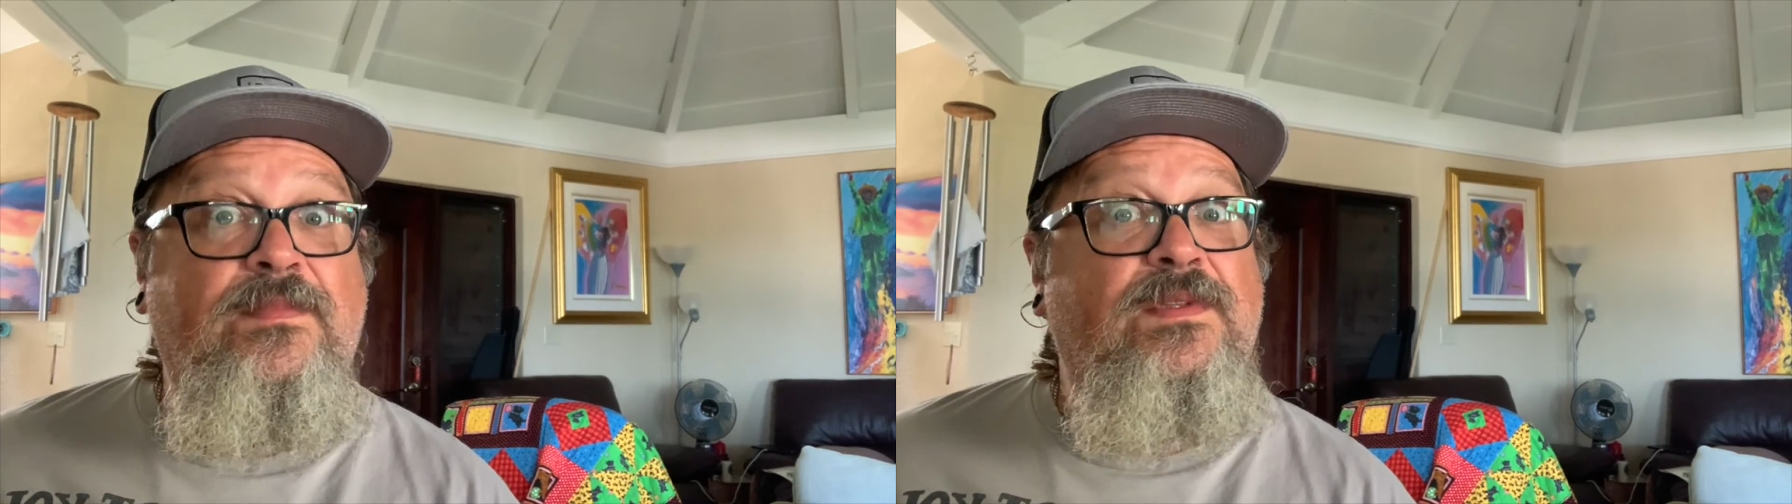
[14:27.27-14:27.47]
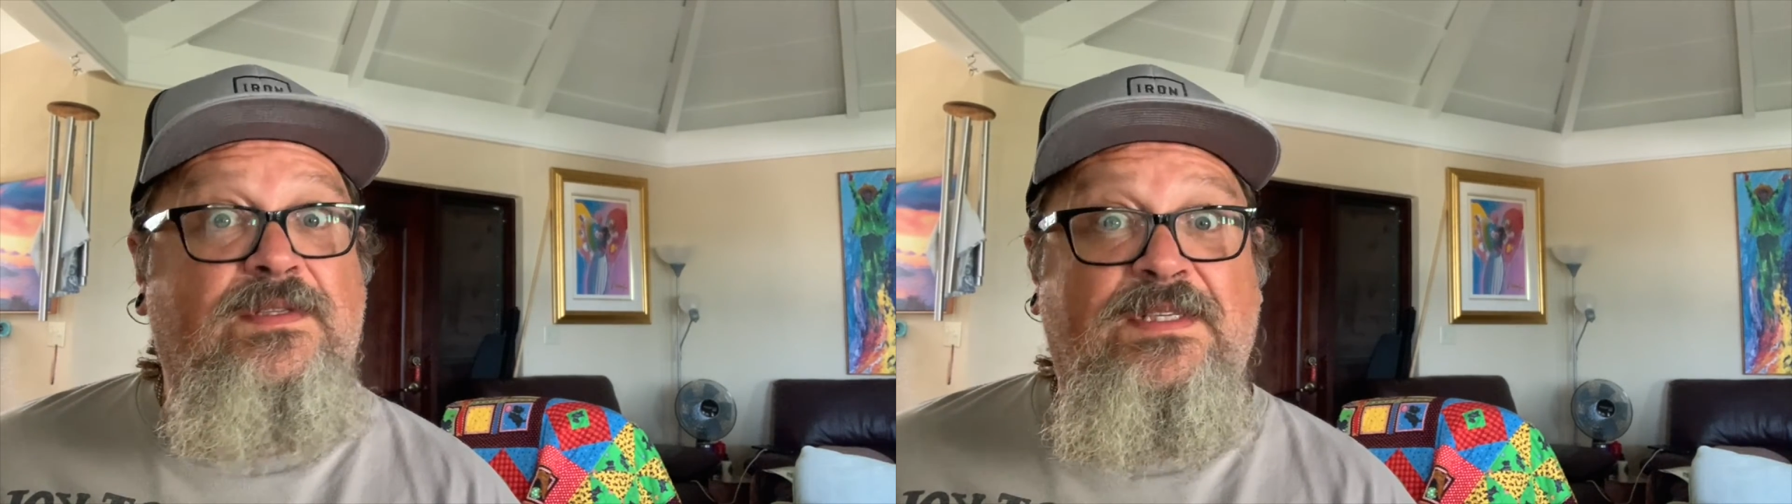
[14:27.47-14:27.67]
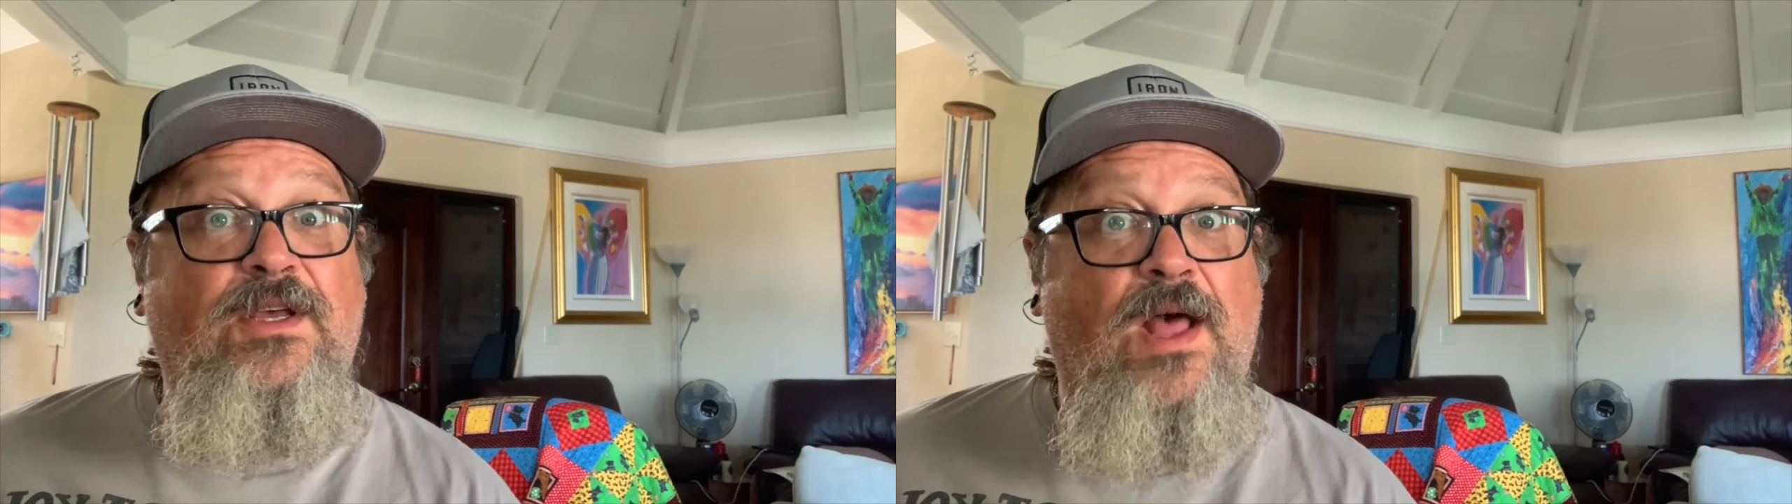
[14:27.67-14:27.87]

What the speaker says: It's still